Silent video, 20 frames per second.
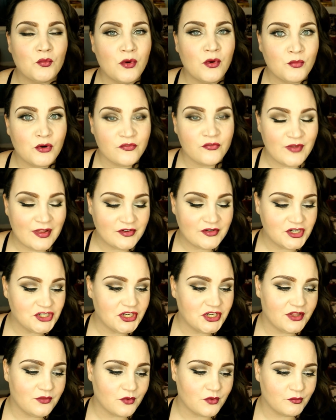one more
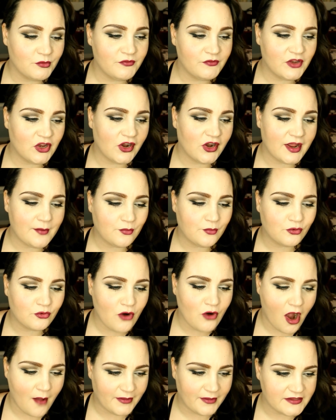foundation and then we're moving on, I
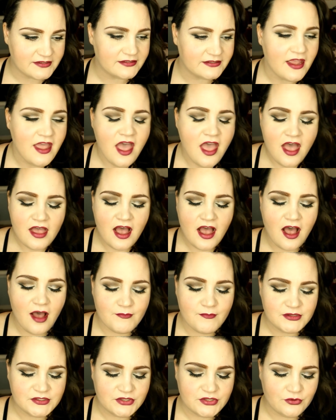promise.
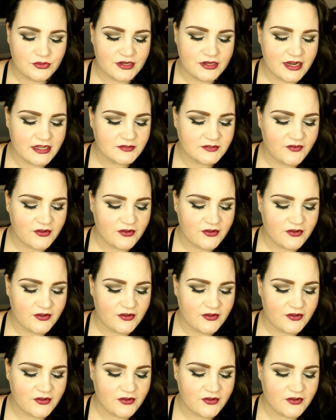Um, so the next